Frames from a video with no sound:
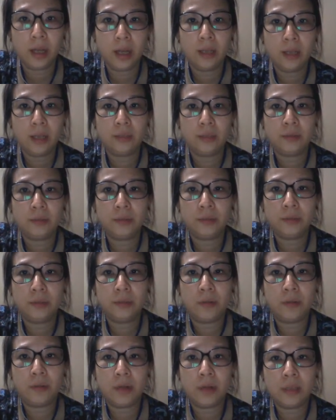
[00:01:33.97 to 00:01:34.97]
So the
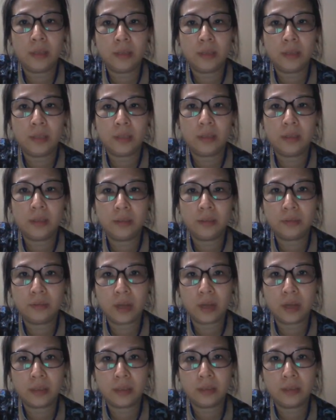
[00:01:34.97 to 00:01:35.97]
organizational
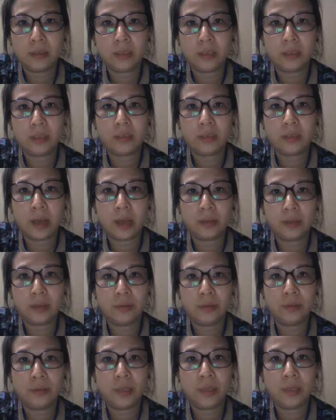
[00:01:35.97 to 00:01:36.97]
structure is
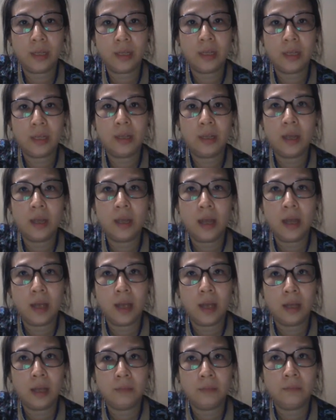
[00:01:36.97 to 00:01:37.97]
actually
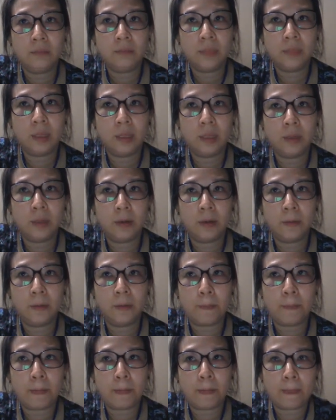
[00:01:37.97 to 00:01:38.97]
um,
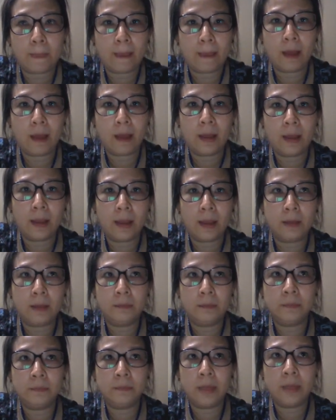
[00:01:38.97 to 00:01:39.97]

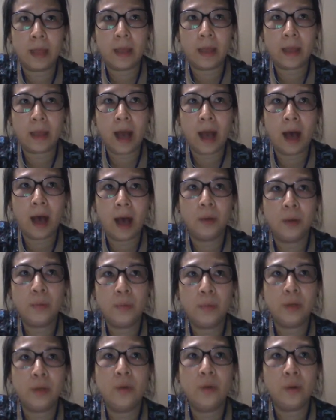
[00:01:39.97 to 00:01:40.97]
like how we're
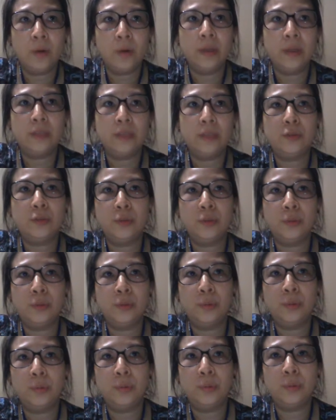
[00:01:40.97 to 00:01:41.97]
going
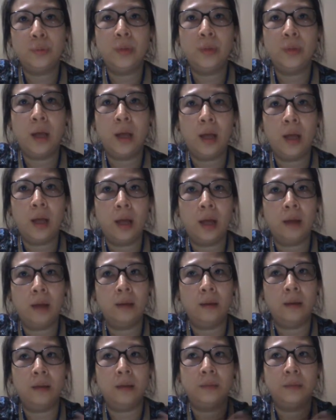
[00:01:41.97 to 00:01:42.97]
to
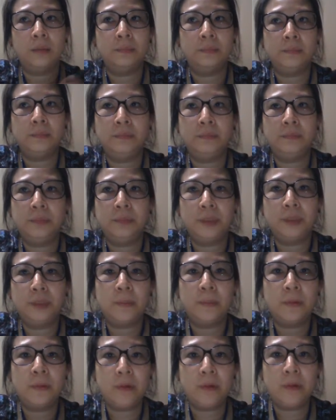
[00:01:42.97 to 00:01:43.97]
uh,
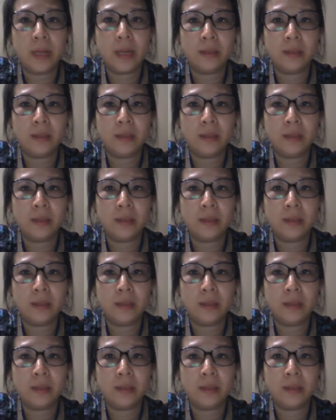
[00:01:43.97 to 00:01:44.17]
separate